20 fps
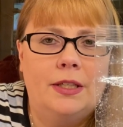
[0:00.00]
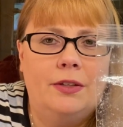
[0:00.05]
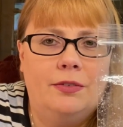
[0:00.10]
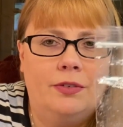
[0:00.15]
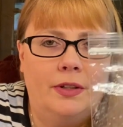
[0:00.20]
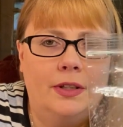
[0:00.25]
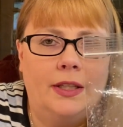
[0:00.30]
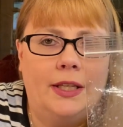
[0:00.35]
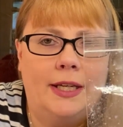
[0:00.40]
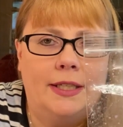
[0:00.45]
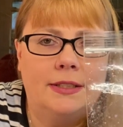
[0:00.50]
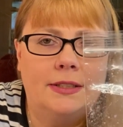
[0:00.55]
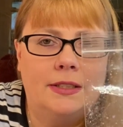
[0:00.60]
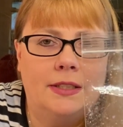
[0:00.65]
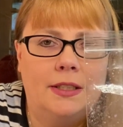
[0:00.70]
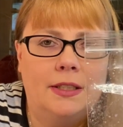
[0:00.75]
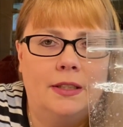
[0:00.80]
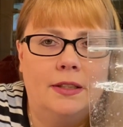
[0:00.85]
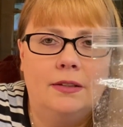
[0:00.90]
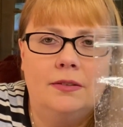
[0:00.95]
if it
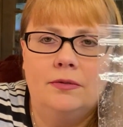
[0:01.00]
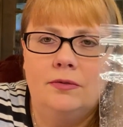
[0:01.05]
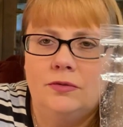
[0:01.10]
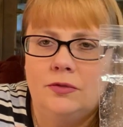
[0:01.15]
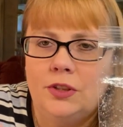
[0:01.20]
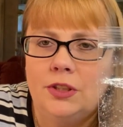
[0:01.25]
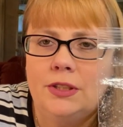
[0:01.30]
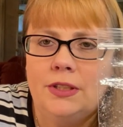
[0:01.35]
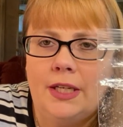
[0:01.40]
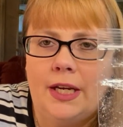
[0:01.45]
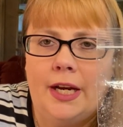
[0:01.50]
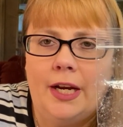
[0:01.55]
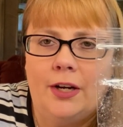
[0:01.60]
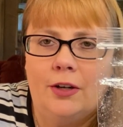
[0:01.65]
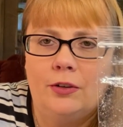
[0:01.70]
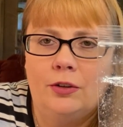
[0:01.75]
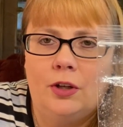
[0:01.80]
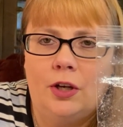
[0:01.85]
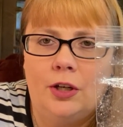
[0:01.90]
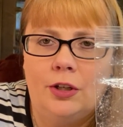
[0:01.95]
lasted just a
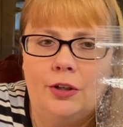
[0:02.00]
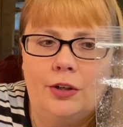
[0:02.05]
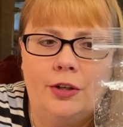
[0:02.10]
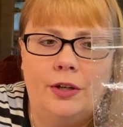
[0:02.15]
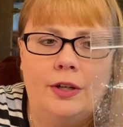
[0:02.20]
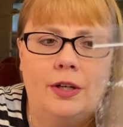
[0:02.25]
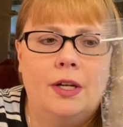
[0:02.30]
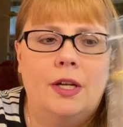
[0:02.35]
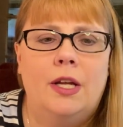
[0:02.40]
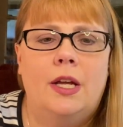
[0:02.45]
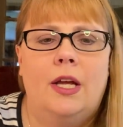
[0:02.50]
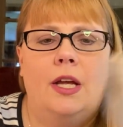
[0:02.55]
hair longer.